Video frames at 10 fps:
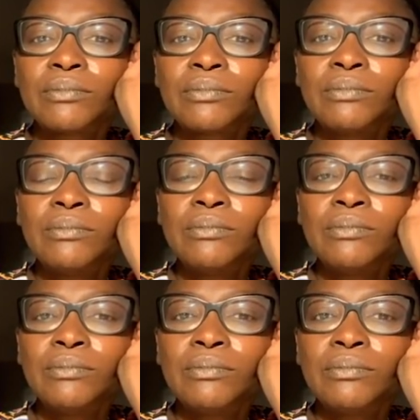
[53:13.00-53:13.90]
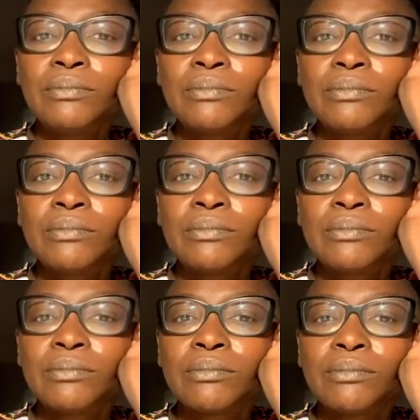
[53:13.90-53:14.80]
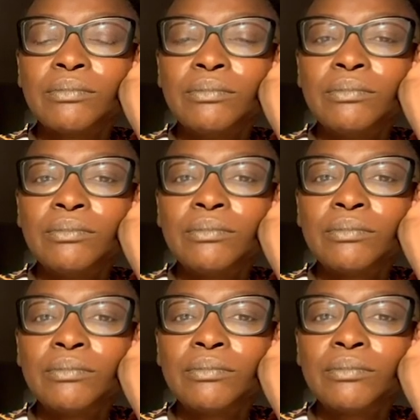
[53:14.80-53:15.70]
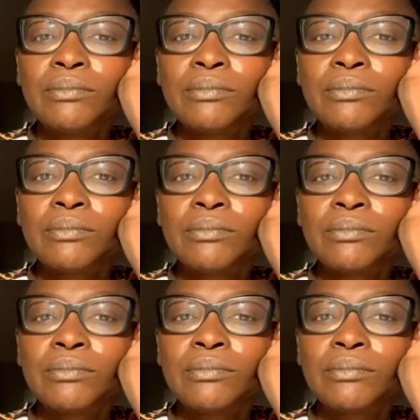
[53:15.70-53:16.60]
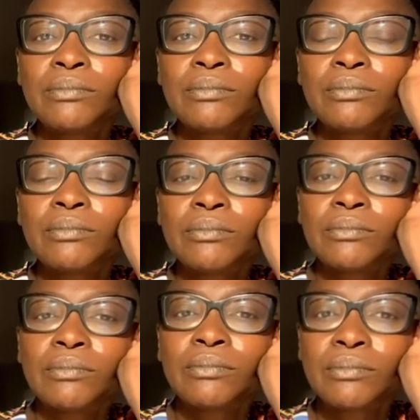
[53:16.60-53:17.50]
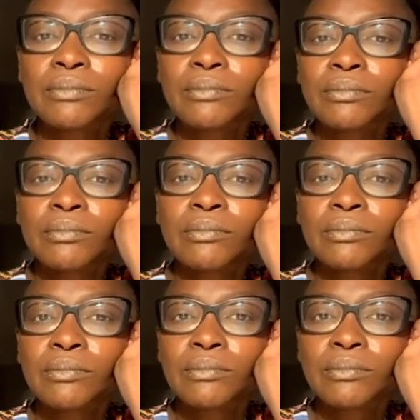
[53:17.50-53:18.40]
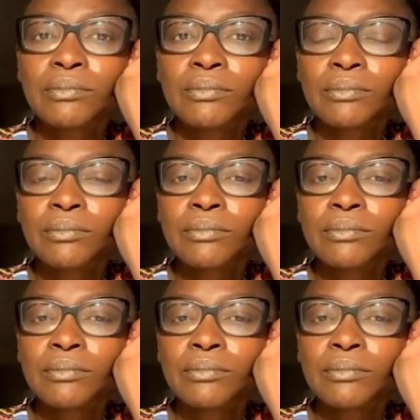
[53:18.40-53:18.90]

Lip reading: This person isn't speaking.